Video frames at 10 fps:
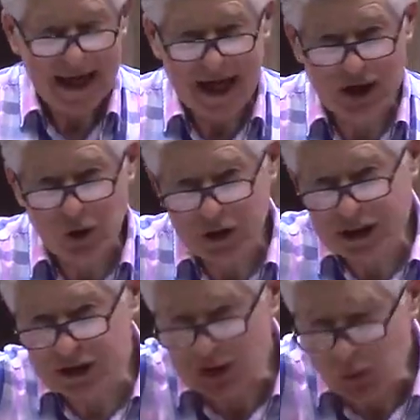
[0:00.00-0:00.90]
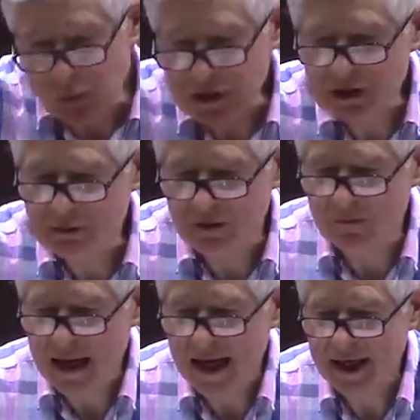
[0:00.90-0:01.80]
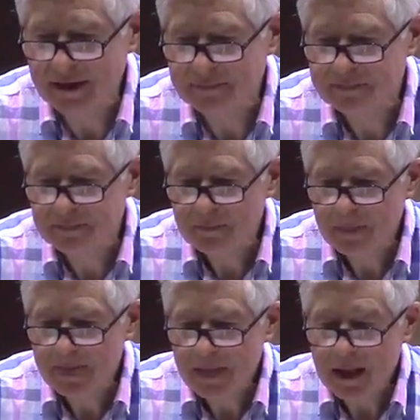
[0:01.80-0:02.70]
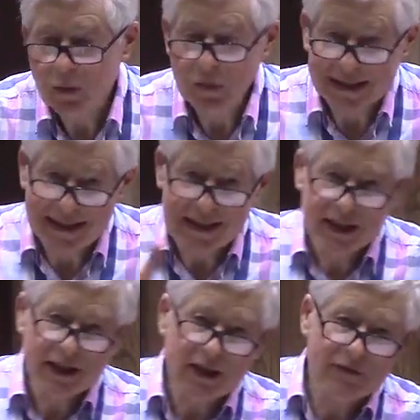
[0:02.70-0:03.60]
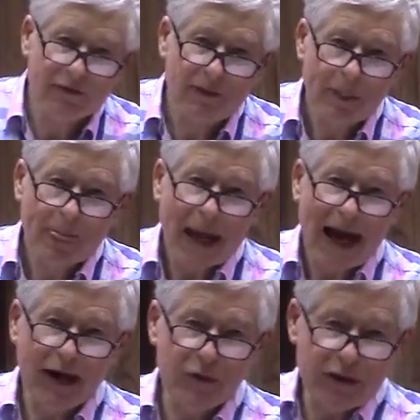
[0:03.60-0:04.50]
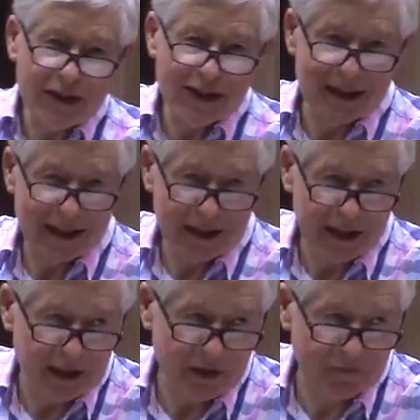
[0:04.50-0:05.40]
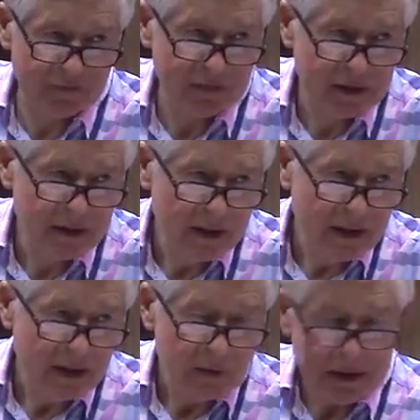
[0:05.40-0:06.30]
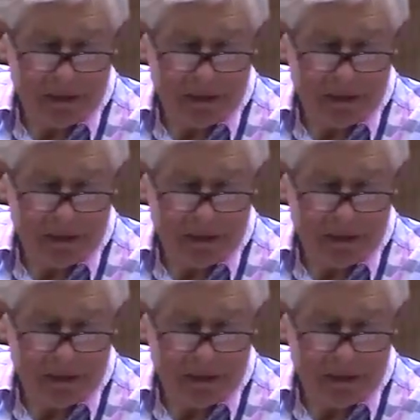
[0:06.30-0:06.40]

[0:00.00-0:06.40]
according to the wisdom of man, we leave and we cleave. We